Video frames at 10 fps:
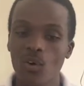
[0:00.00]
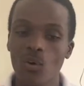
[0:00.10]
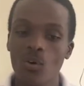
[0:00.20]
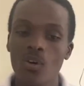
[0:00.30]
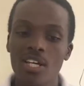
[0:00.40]

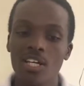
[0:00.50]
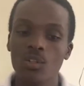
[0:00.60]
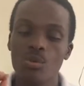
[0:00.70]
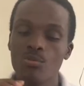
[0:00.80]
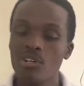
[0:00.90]
or
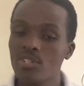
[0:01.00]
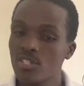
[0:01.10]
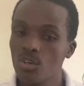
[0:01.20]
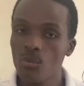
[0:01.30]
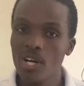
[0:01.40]
it will vary
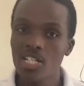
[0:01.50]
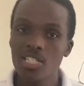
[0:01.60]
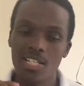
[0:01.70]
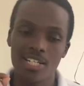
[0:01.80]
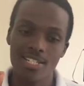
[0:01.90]
so
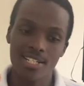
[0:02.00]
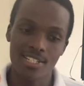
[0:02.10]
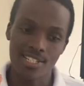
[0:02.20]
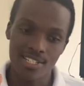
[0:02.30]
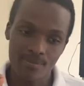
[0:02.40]
much in
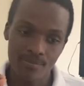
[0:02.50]
size.